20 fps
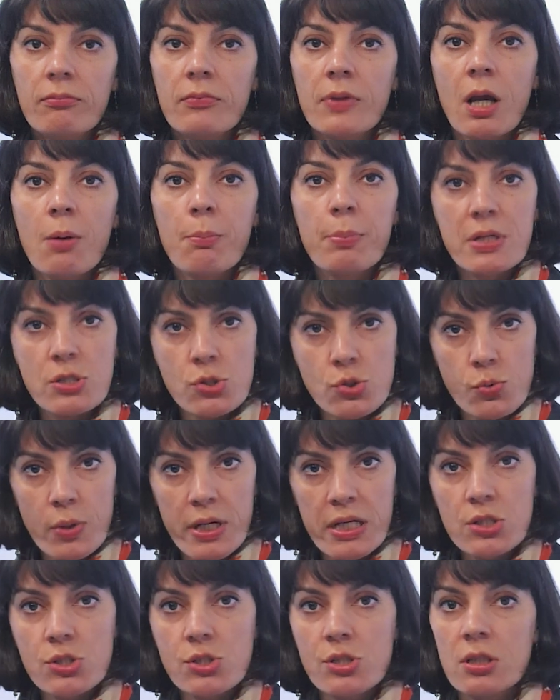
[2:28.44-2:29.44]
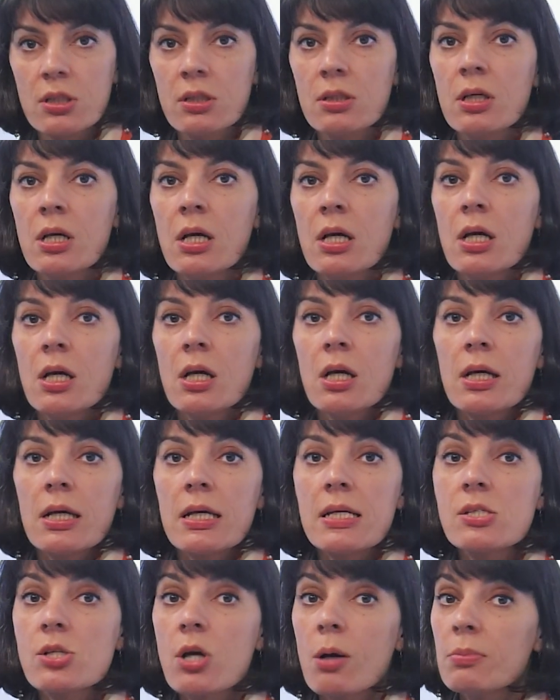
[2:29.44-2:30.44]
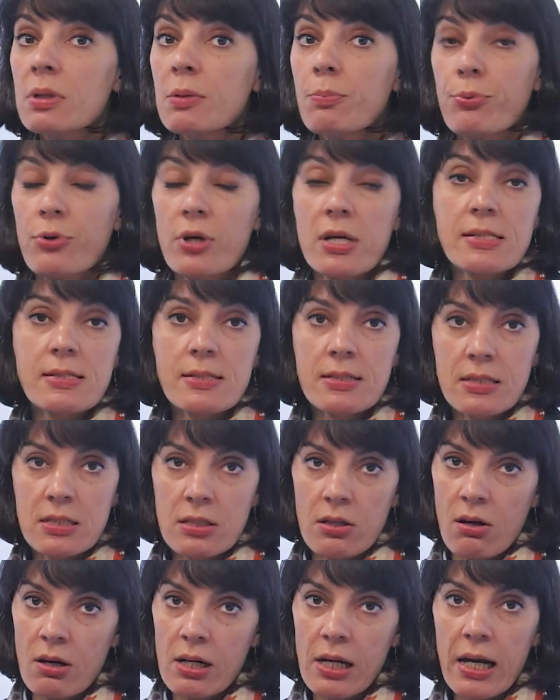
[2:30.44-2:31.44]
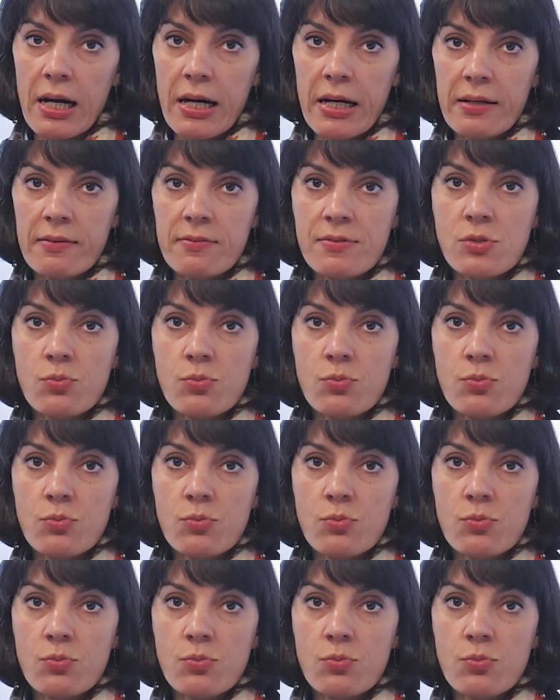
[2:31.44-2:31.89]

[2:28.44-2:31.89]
Persuasion is omnipresent in our lives,